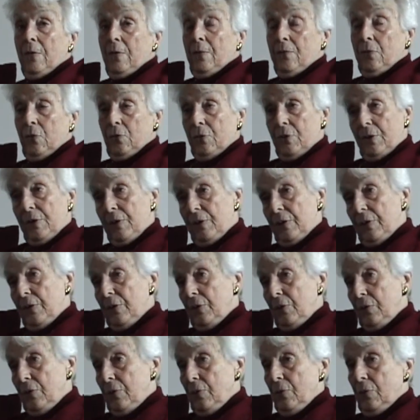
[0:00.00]
For
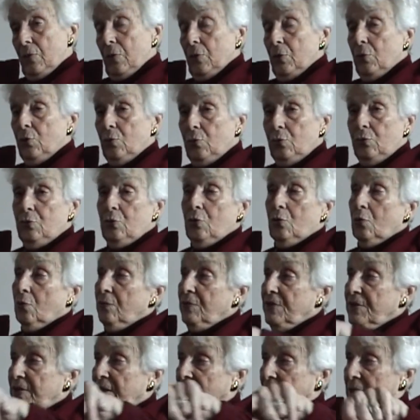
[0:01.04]
the Union of
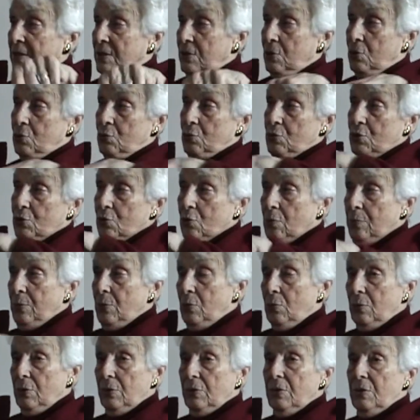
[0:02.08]
Italian Jewish
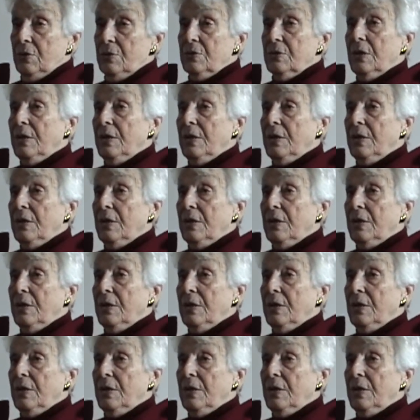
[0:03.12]
Communities,